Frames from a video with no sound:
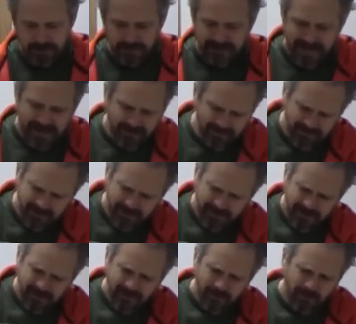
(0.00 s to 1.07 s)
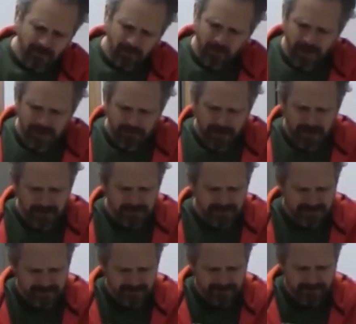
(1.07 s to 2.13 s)
So yeah, Grave
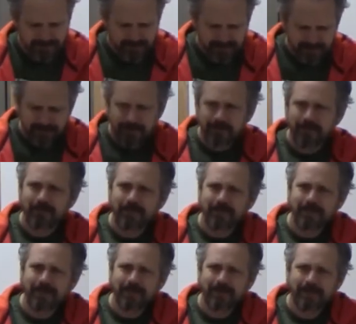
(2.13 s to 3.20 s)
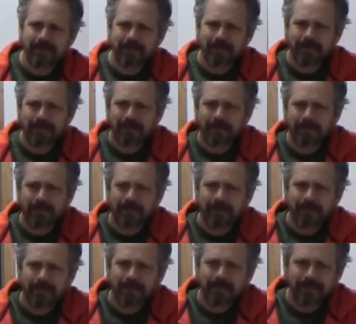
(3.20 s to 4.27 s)
robbers? There were definitely this
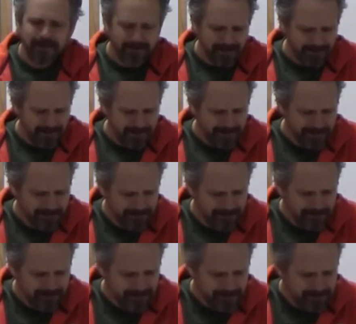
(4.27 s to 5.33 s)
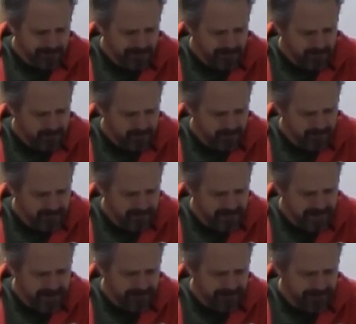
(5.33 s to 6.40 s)
in verse 11 on down.
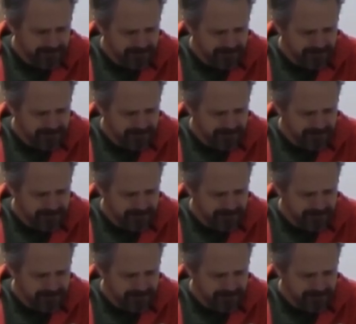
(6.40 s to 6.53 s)
Yeah.